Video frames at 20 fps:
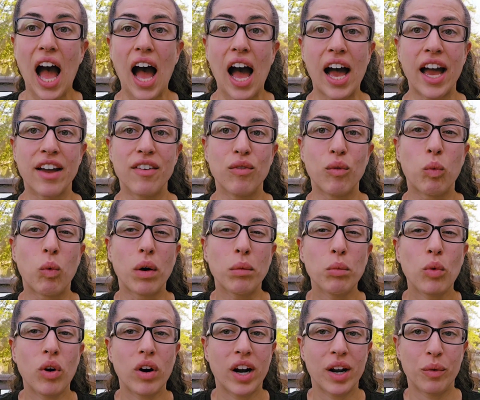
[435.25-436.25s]
I have one
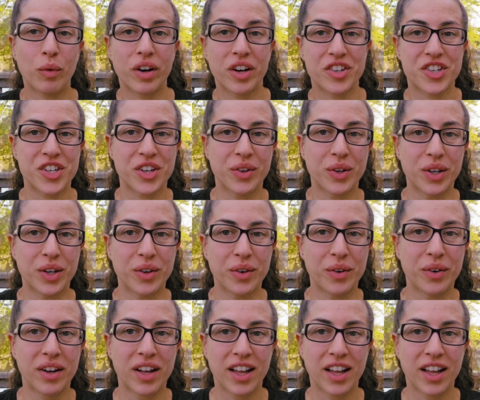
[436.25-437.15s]
more I want to show you,